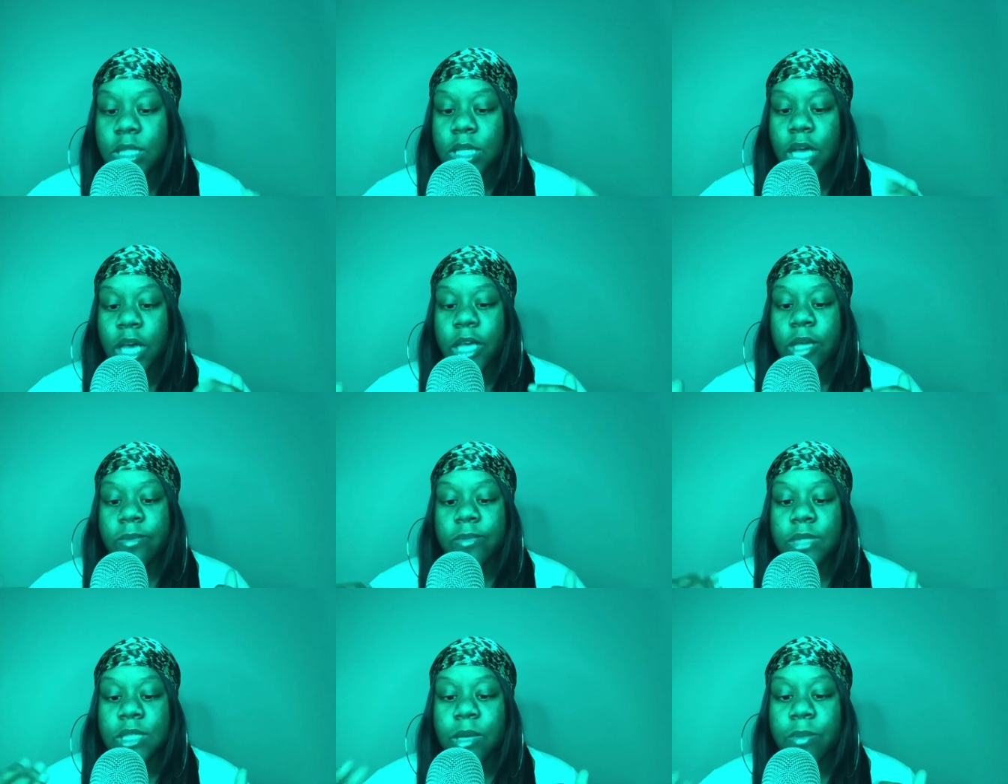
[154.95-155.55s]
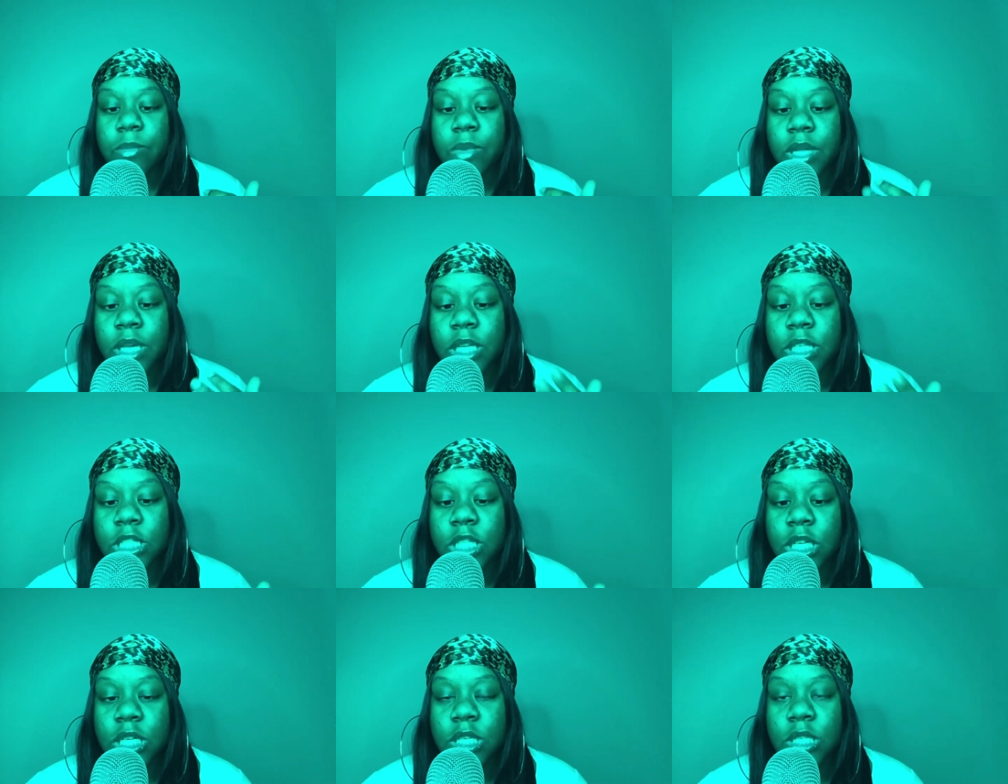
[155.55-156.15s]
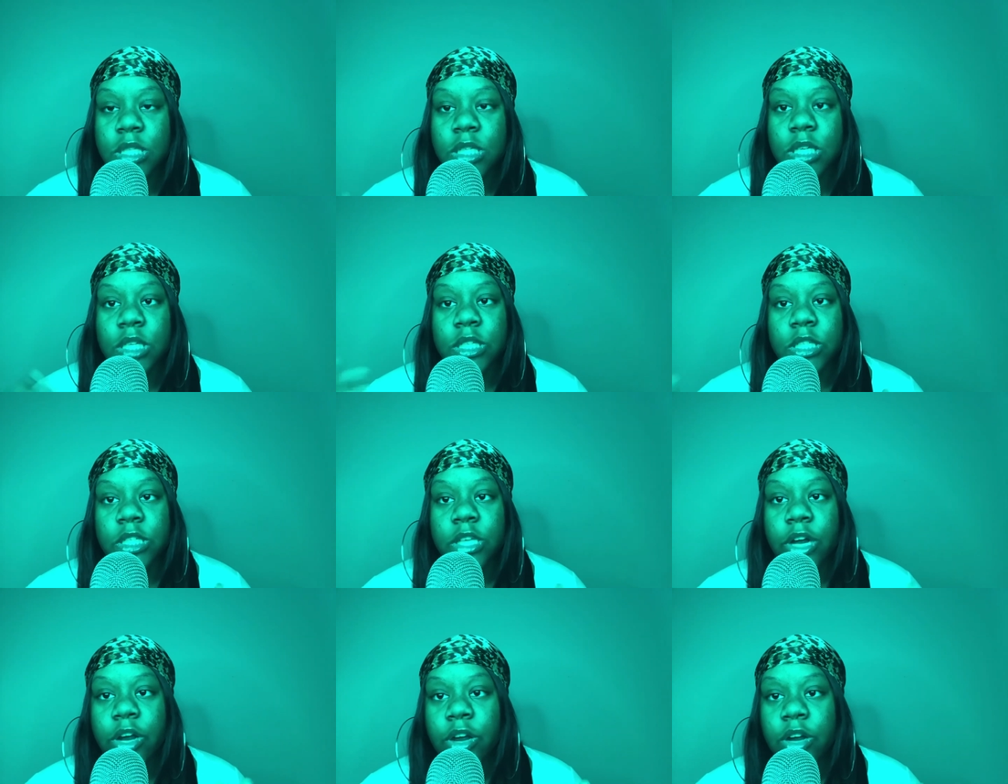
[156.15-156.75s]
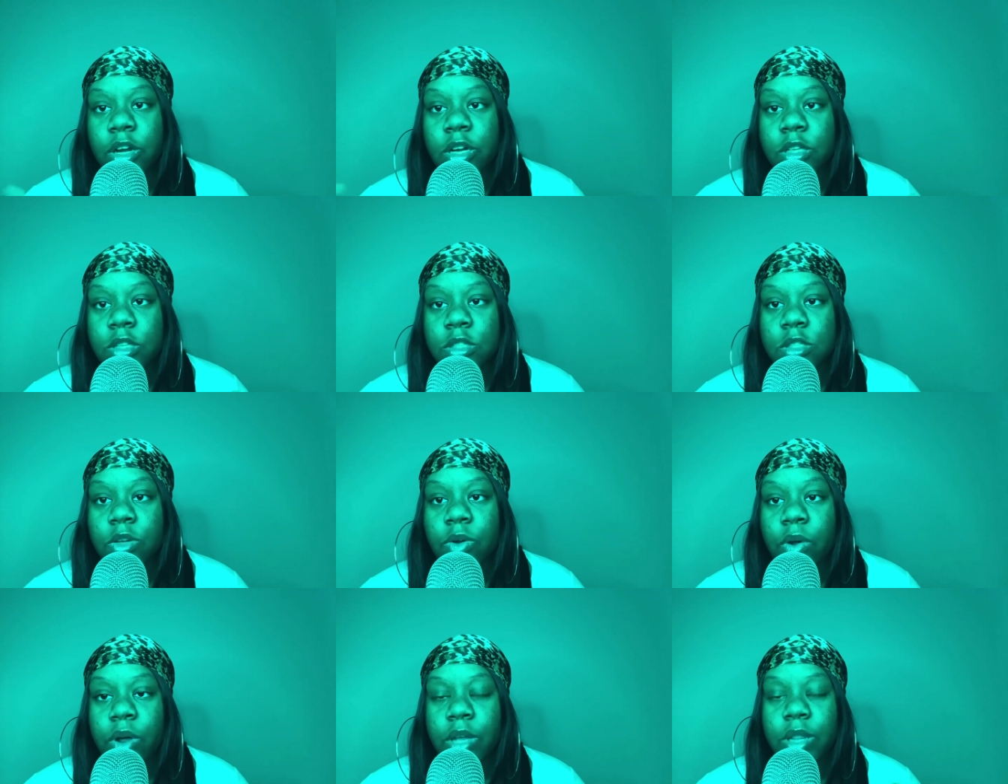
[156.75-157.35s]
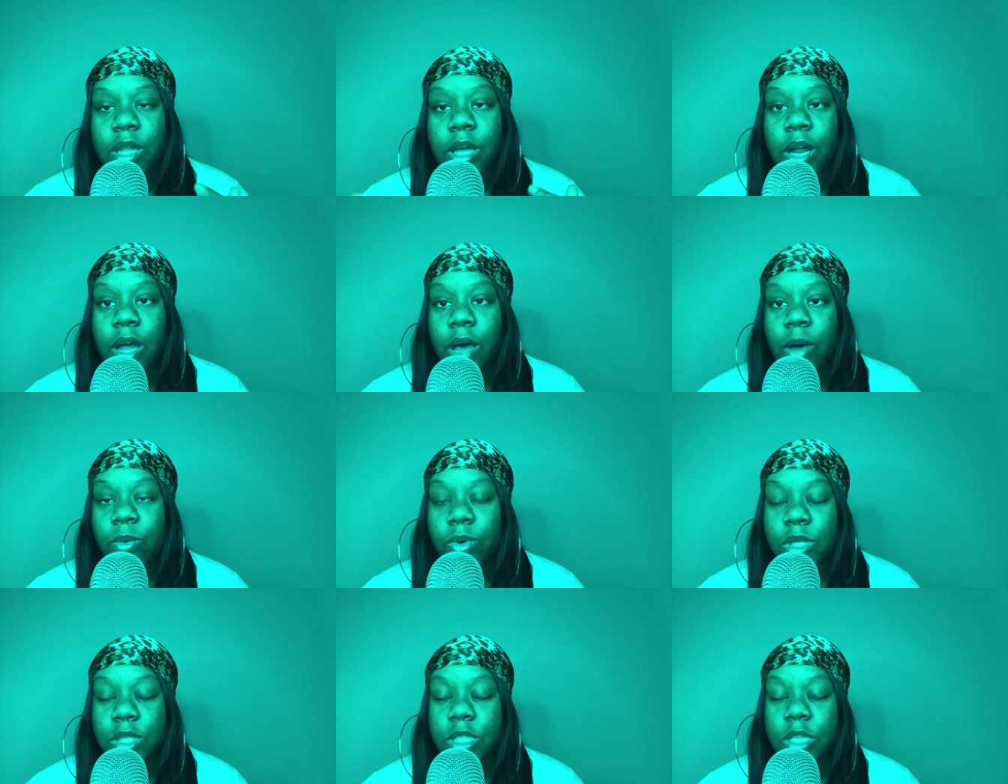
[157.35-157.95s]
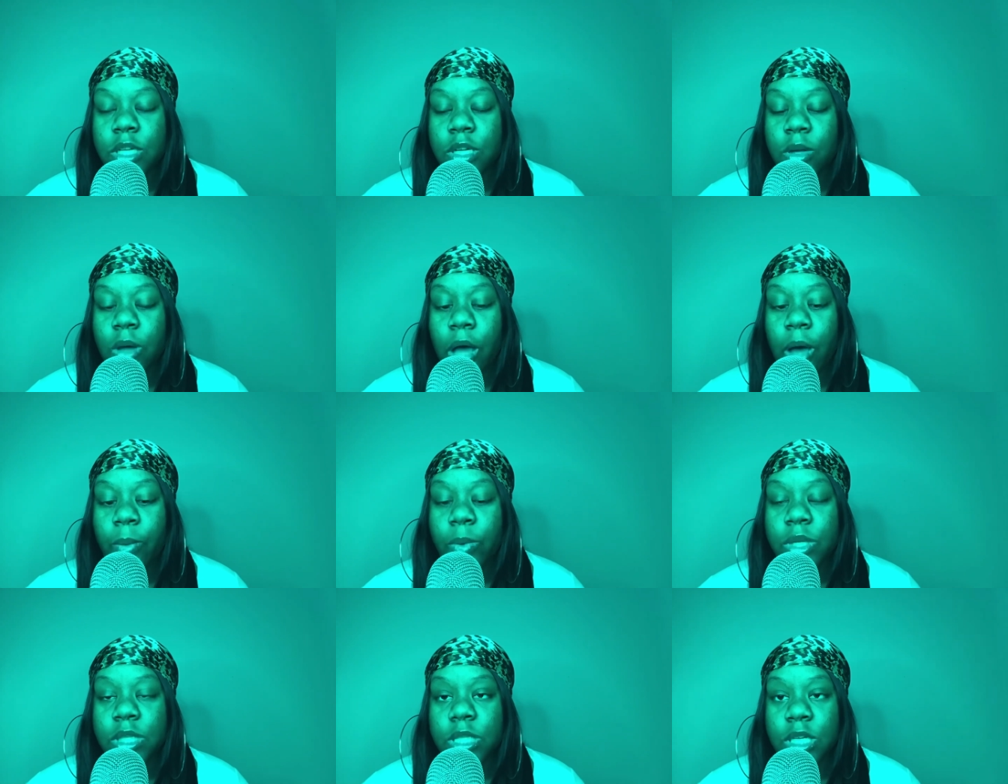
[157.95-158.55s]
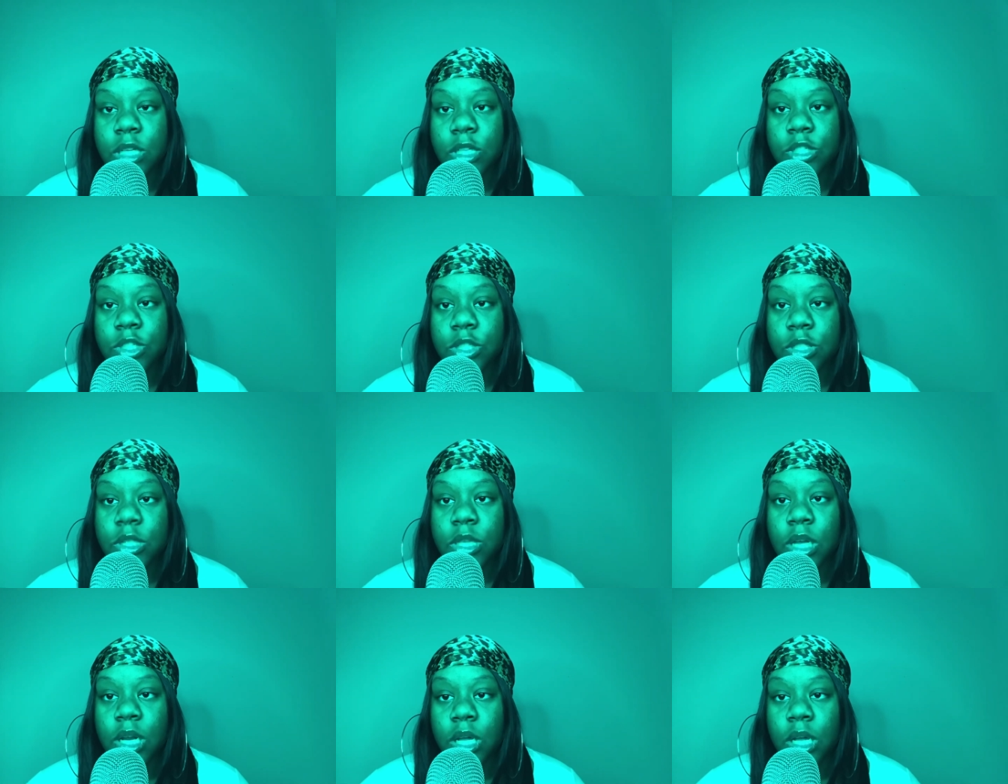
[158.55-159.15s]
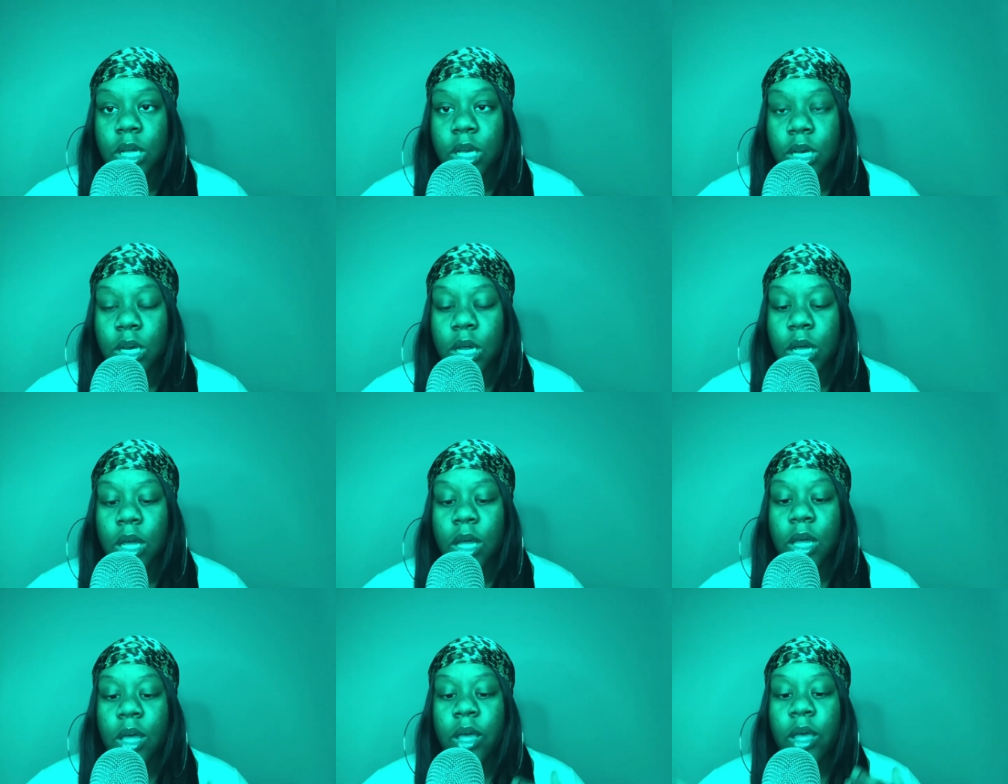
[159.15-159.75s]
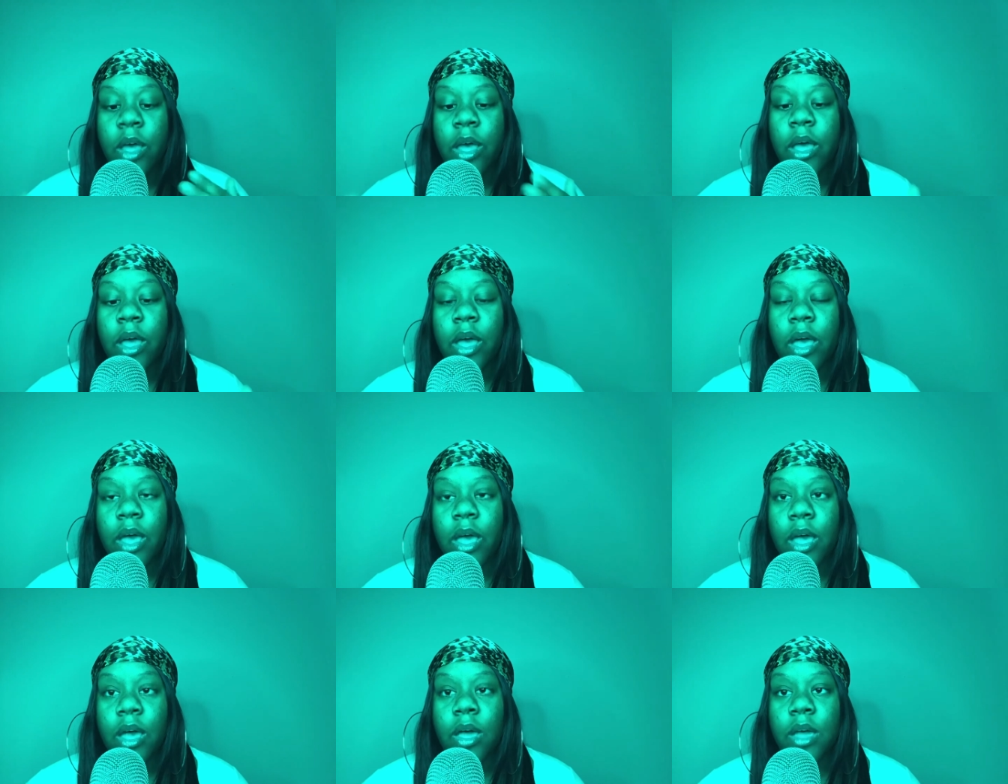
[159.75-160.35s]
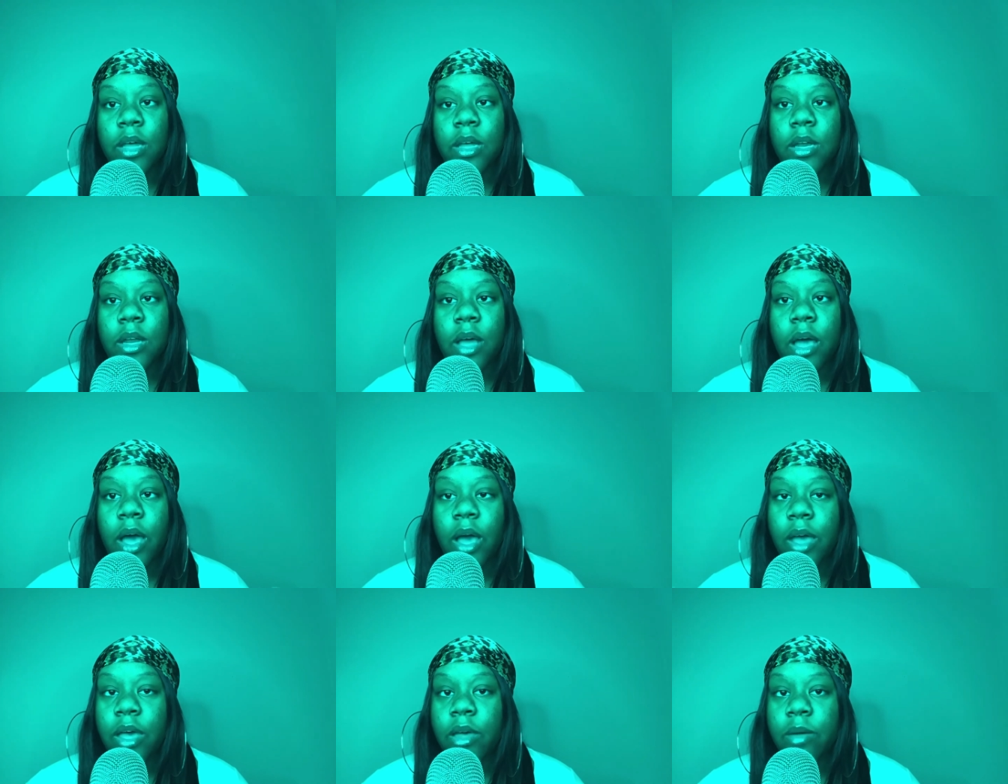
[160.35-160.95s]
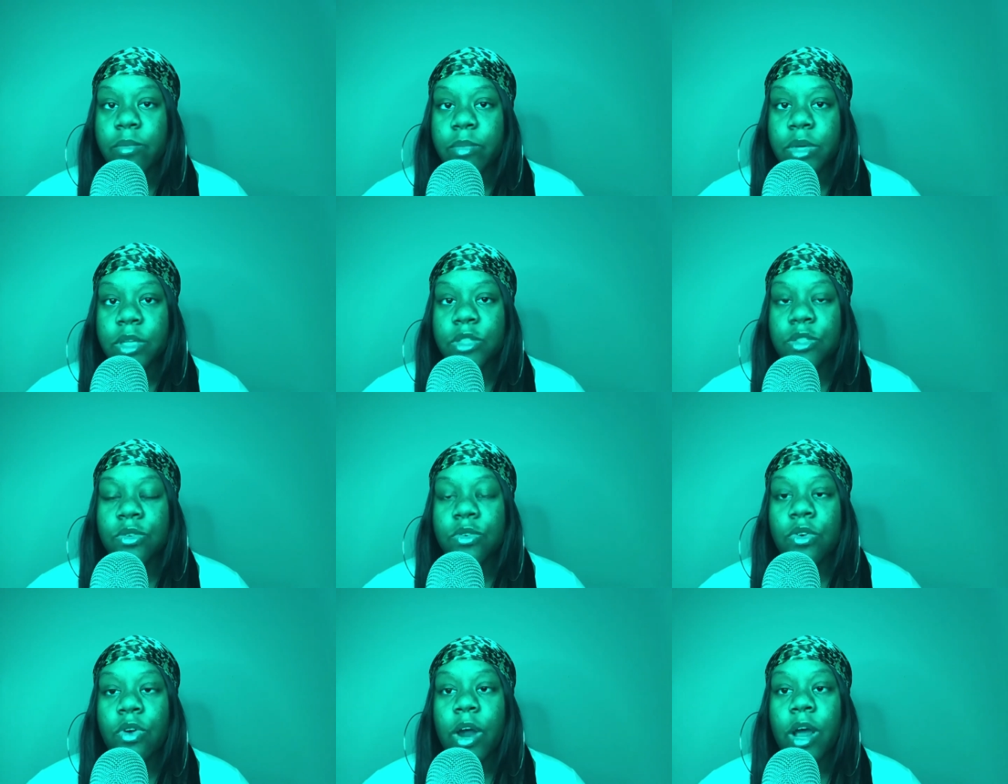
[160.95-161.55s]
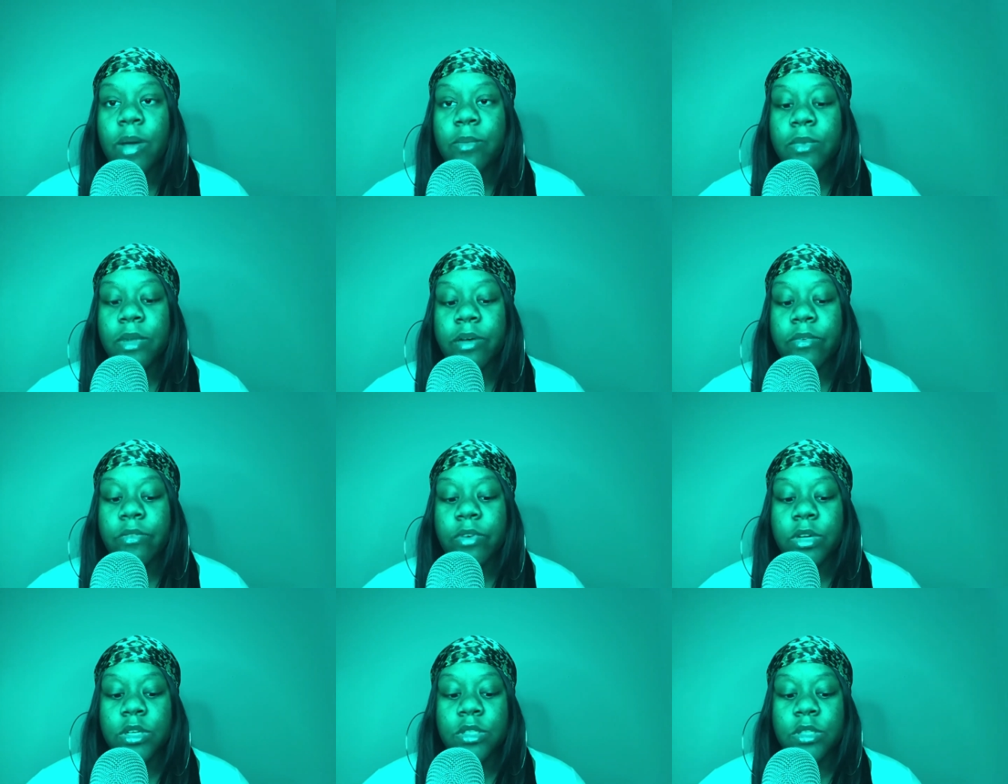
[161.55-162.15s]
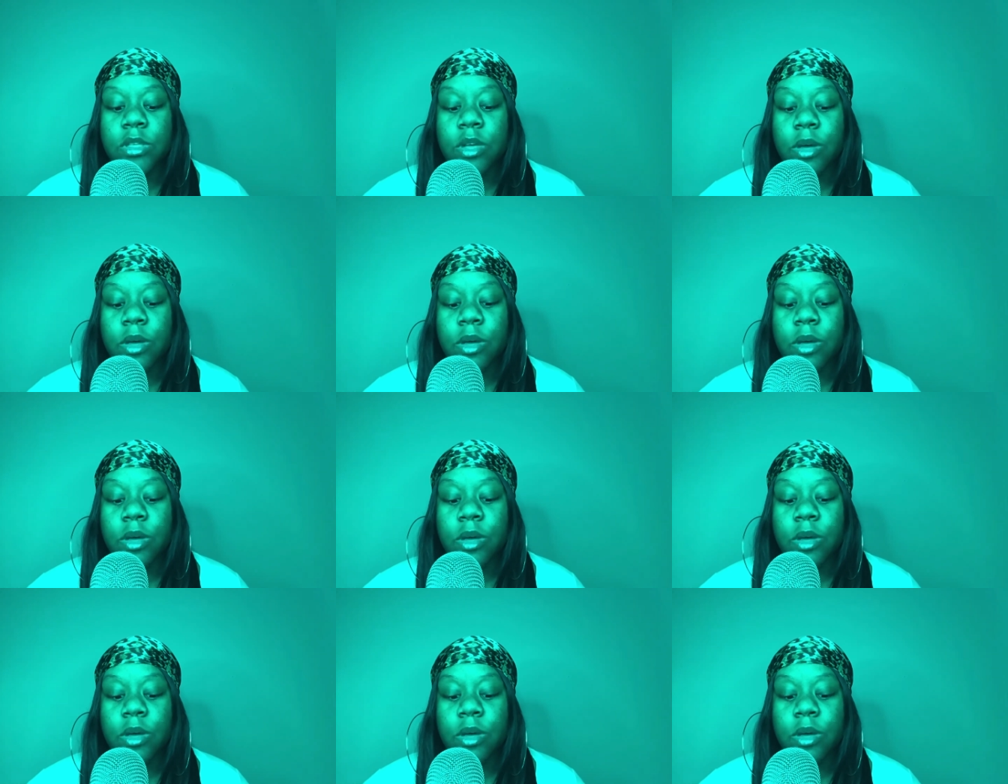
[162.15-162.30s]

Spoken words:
I am simply just sharing a story that I was interested in, and I am a true crime lover, so